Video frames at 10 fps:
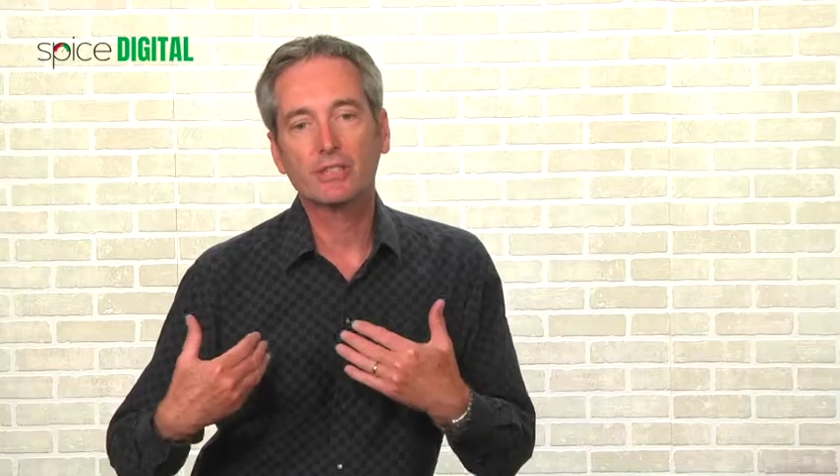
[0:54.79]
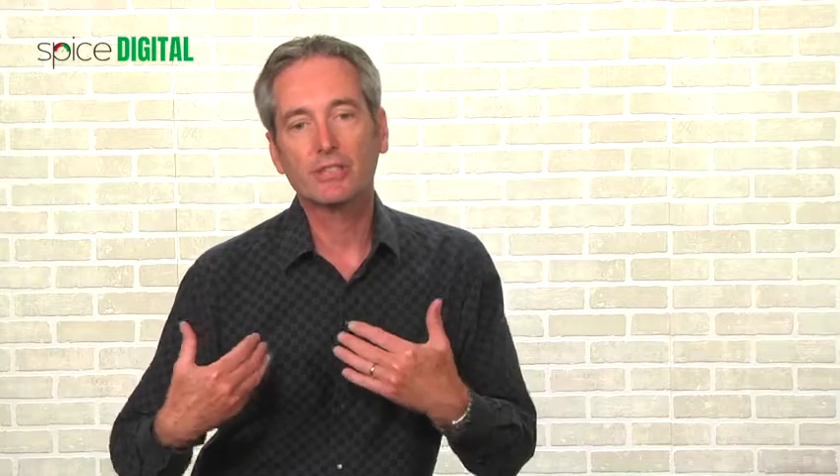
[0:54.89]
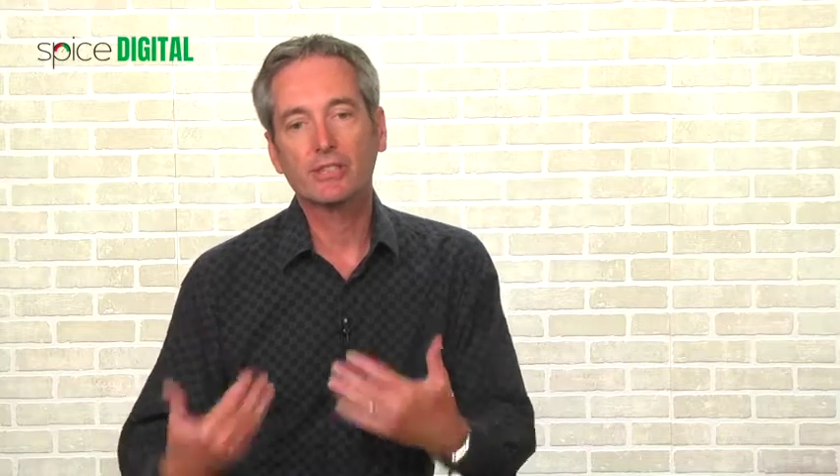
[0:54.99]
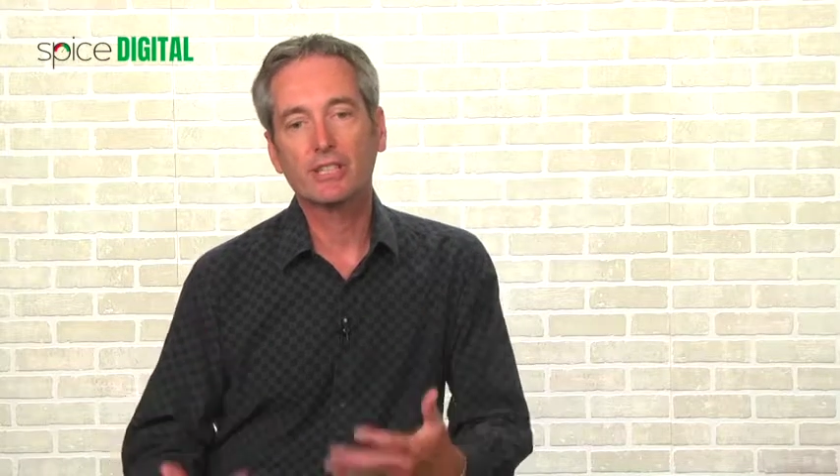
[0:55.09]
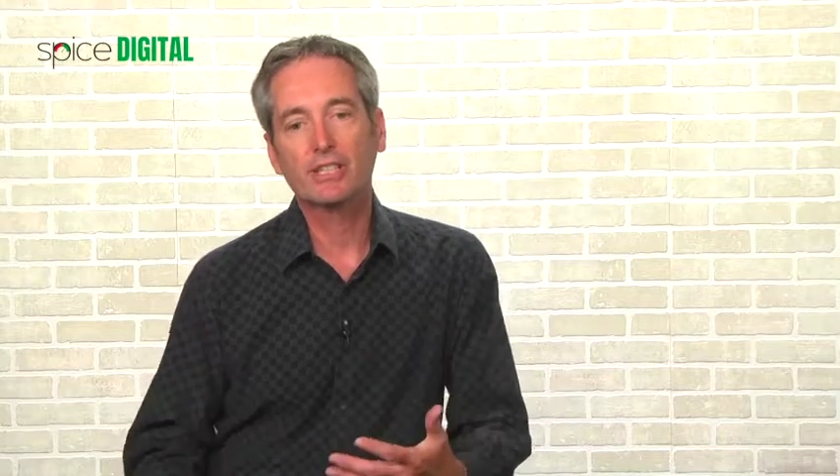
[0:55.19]

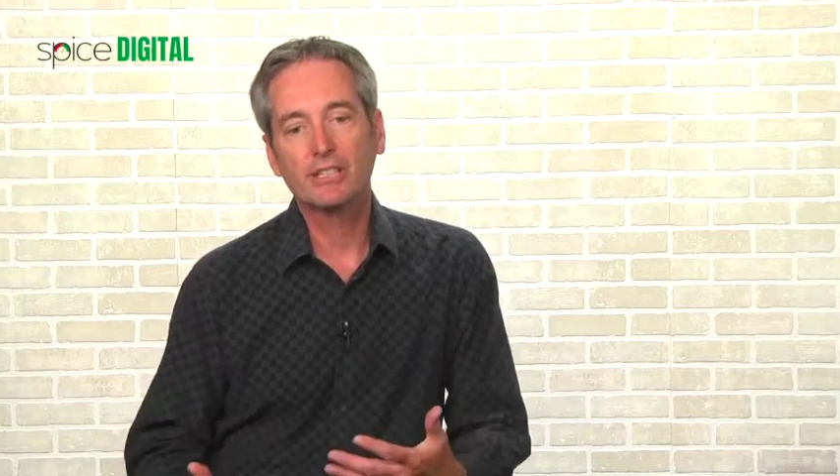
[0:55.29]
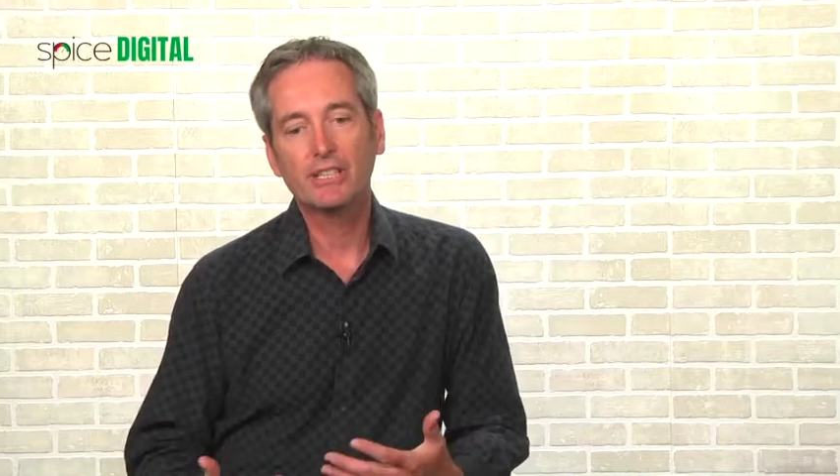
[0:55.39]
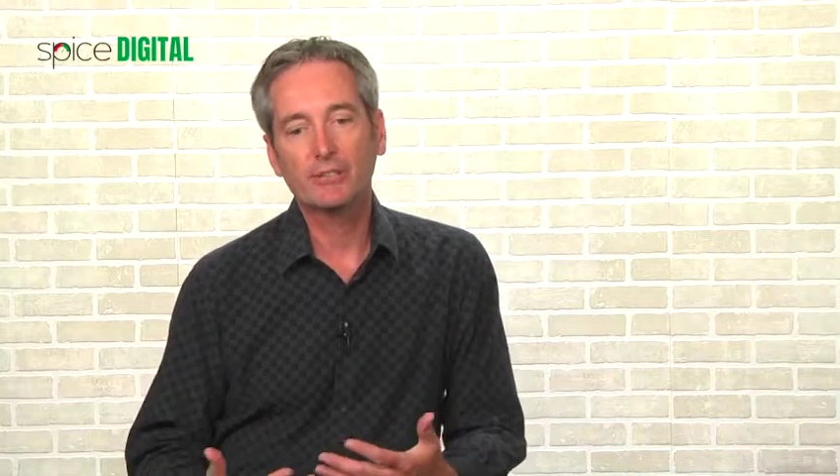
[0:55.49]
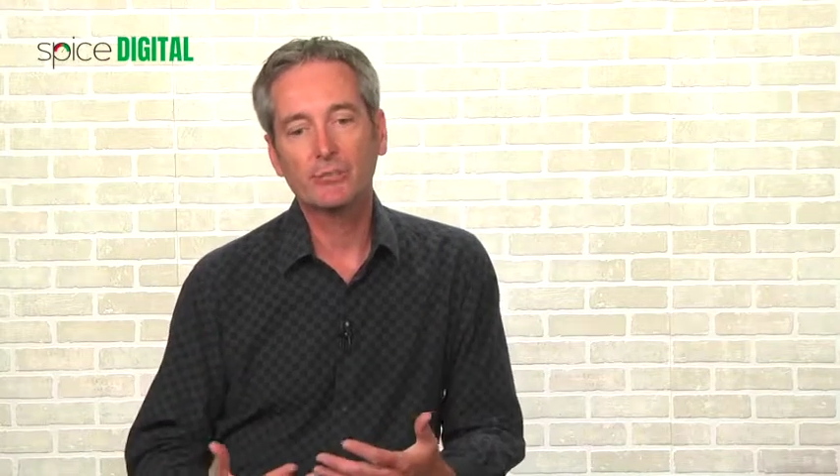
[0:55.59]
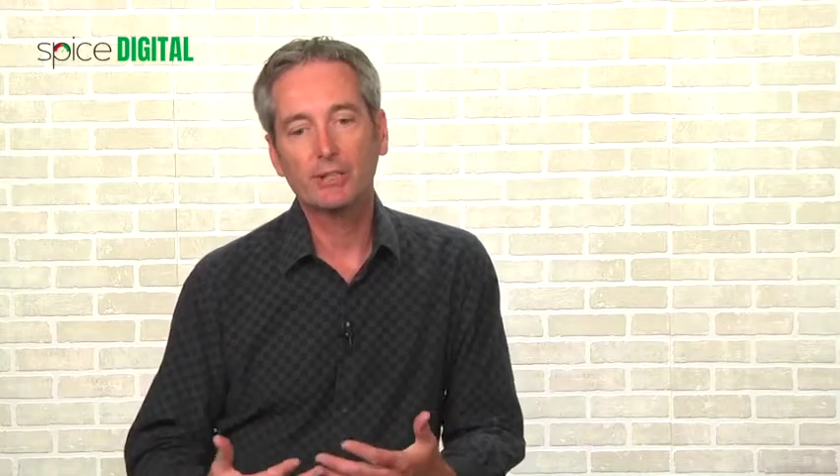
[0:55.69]
they
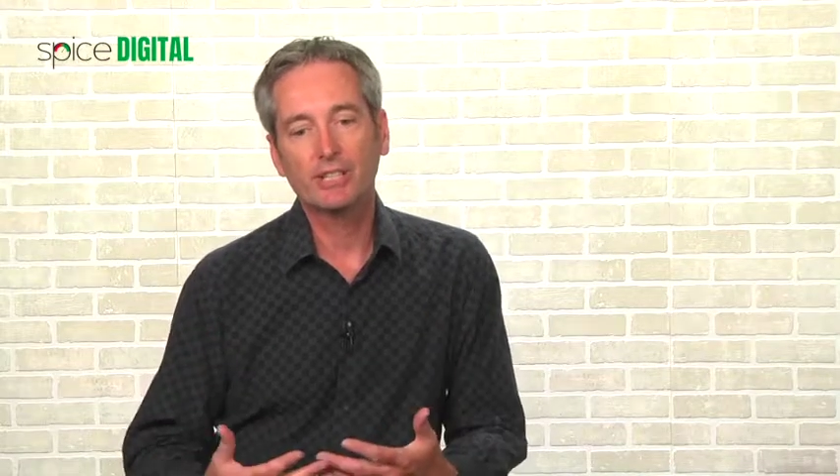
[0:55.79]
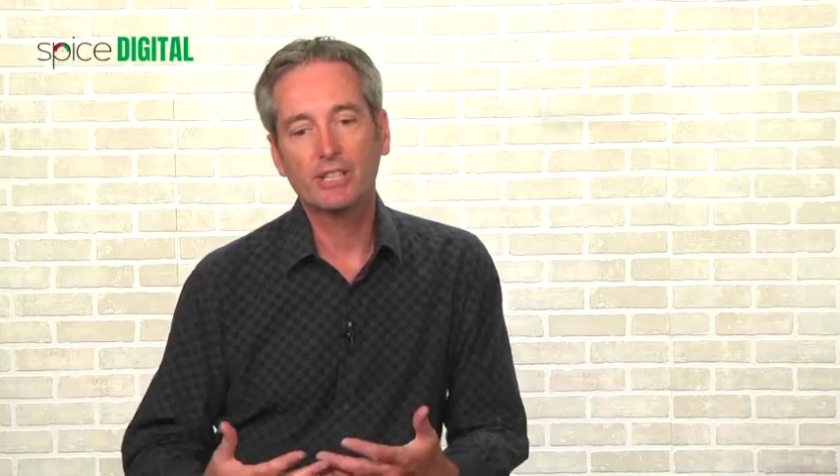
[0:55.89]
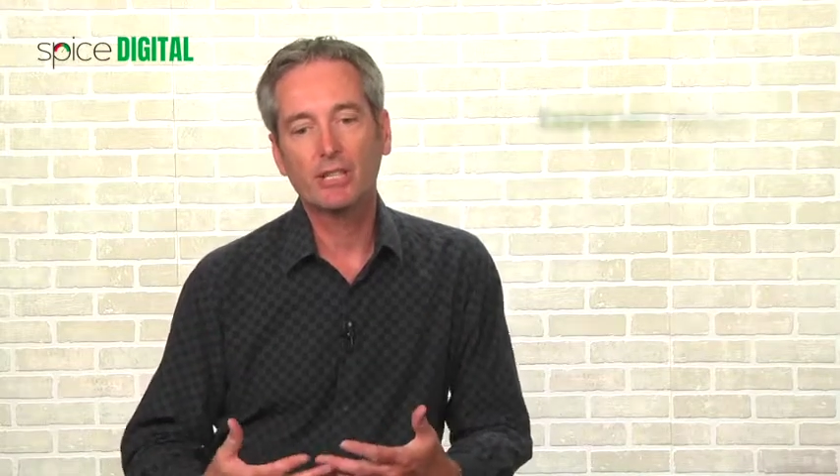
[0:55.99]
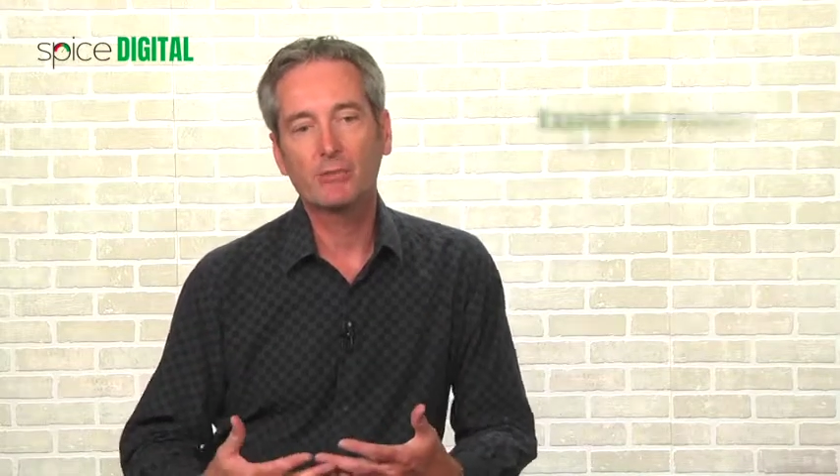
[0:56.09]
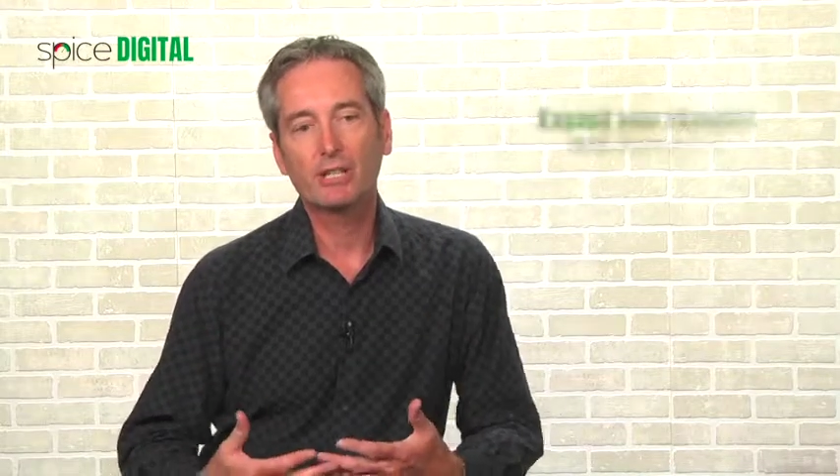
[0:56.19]
need to be
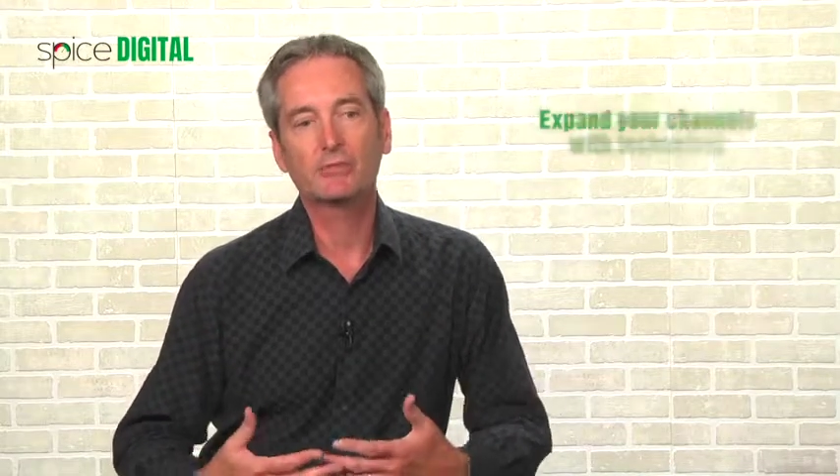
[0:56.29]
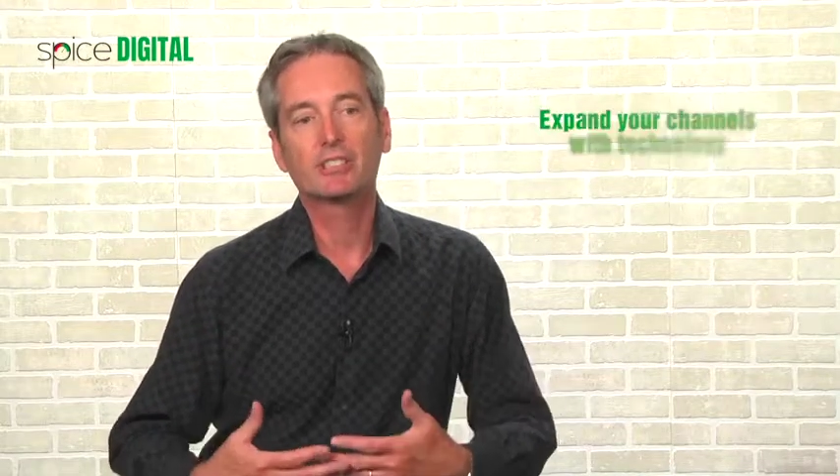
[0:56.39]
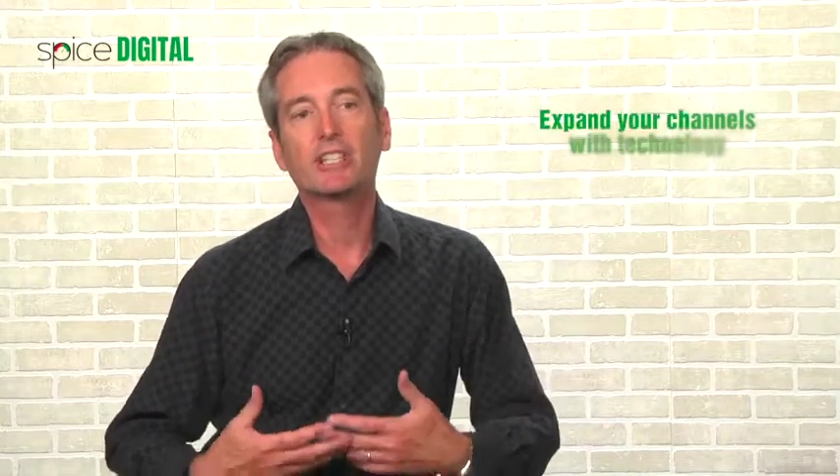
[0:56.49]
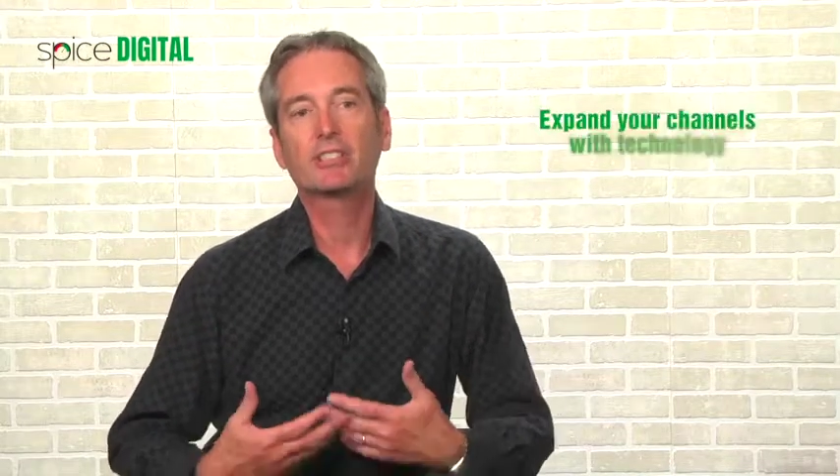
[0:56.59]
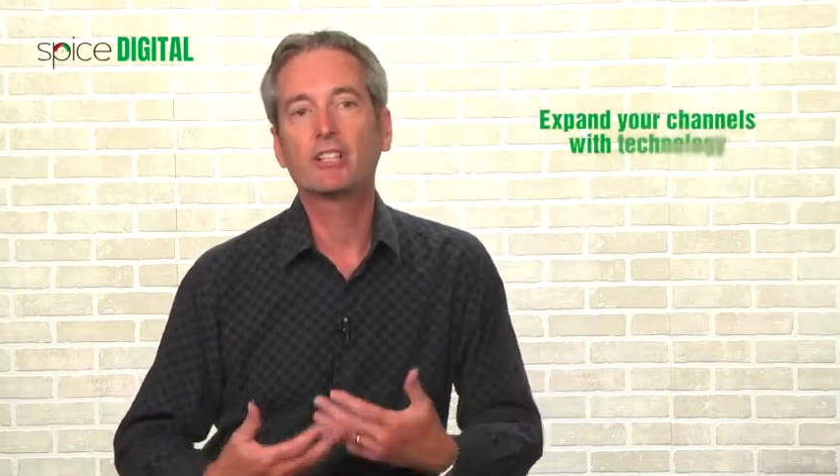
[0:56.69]
thinking about
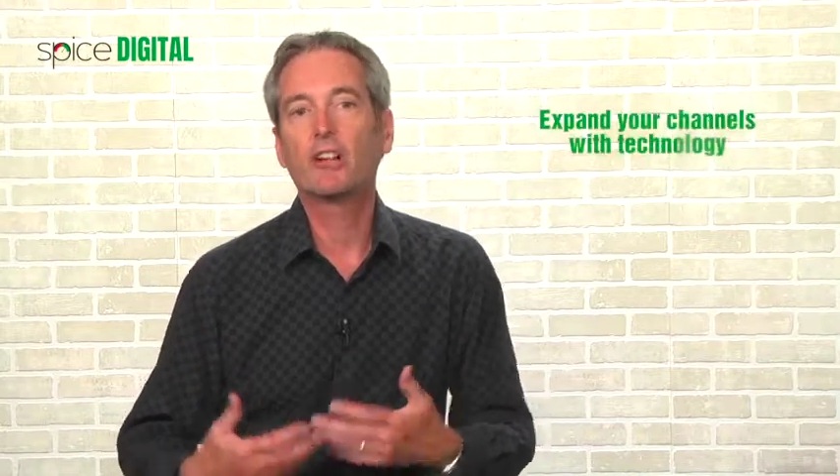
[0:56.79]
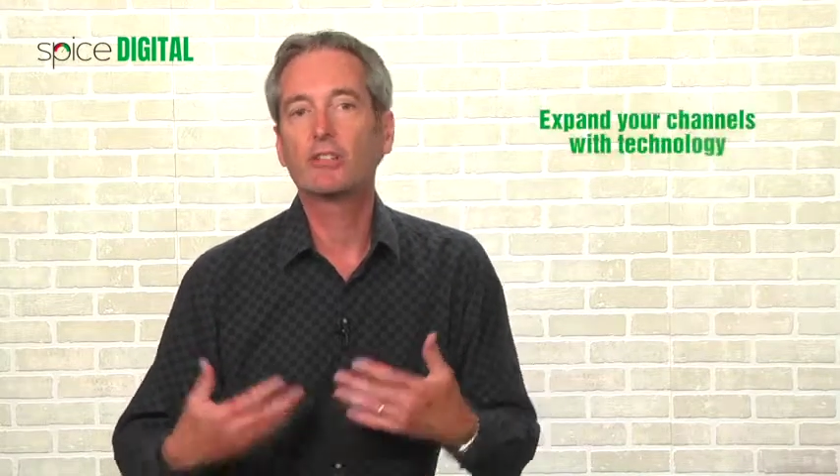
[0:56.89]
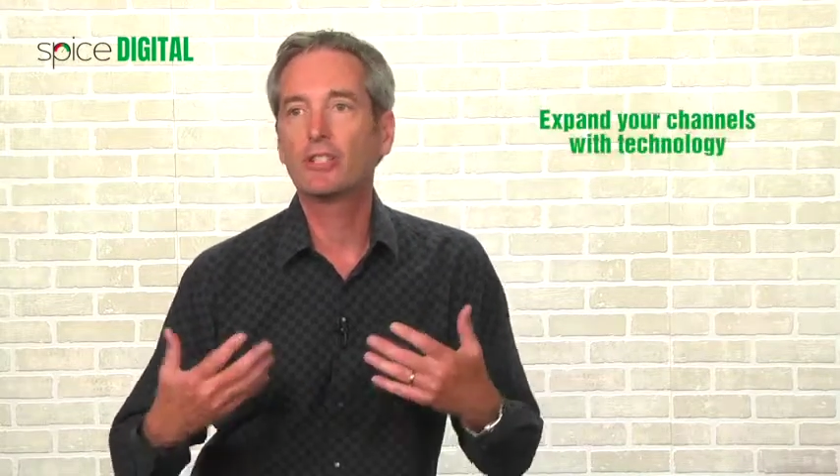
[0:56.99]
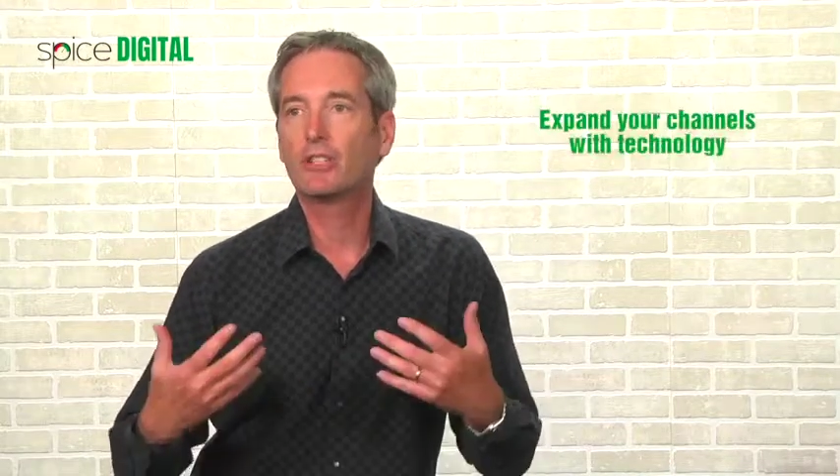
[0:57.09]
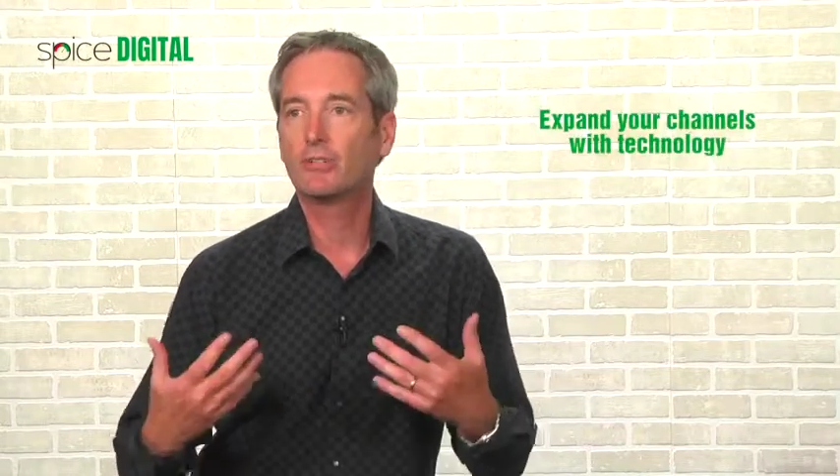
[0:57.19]
the
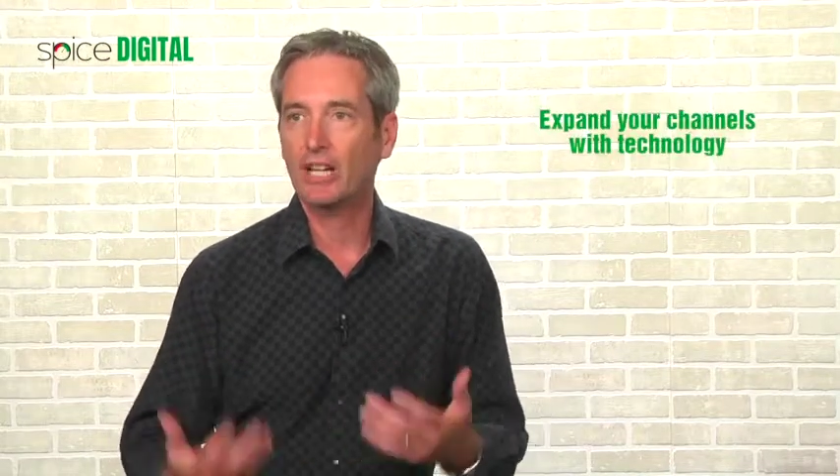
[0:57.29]
technology